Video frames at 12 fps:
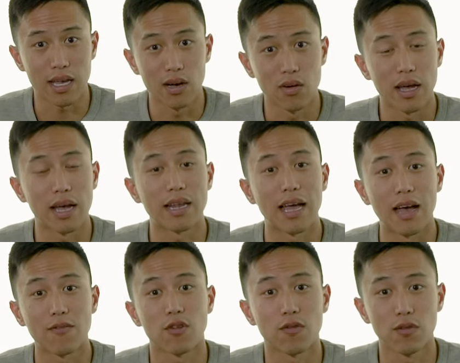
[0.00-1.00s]
out and
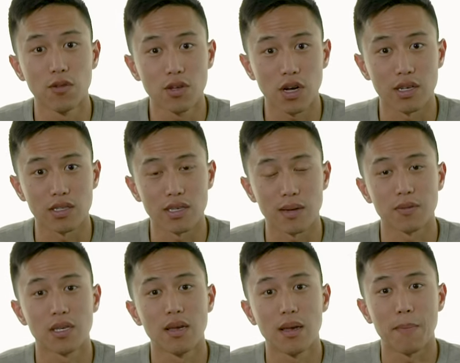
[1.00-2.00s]
have your food
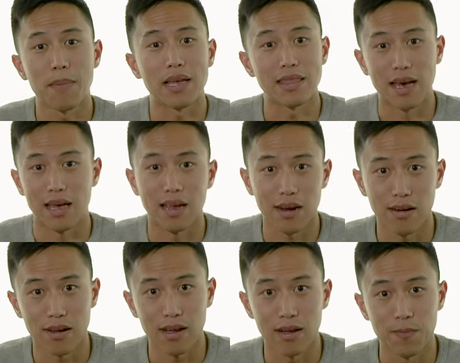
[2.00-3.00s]
concepts by that
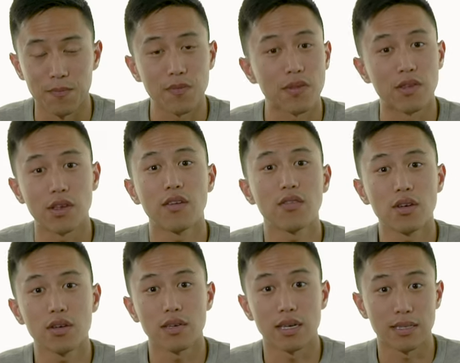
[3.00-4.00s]
area. To give
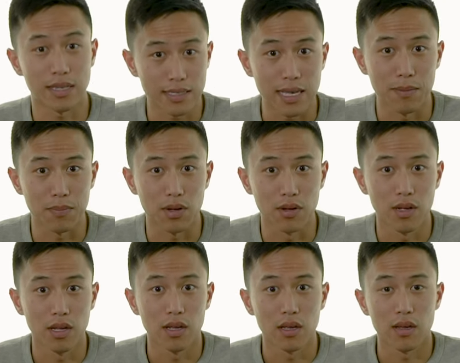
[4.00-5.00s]
you an example,
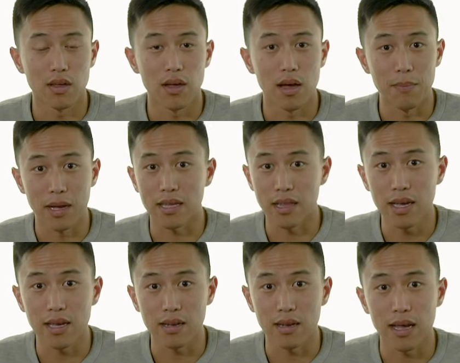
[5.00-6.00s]
my
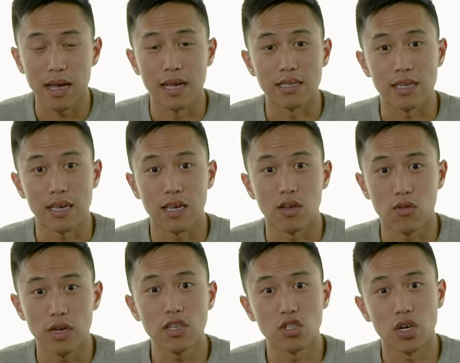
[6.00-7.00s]
client has a
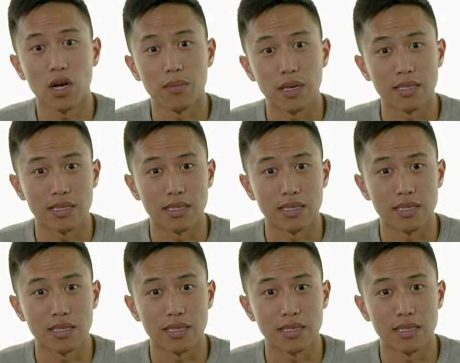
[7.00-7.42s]
Greek shop in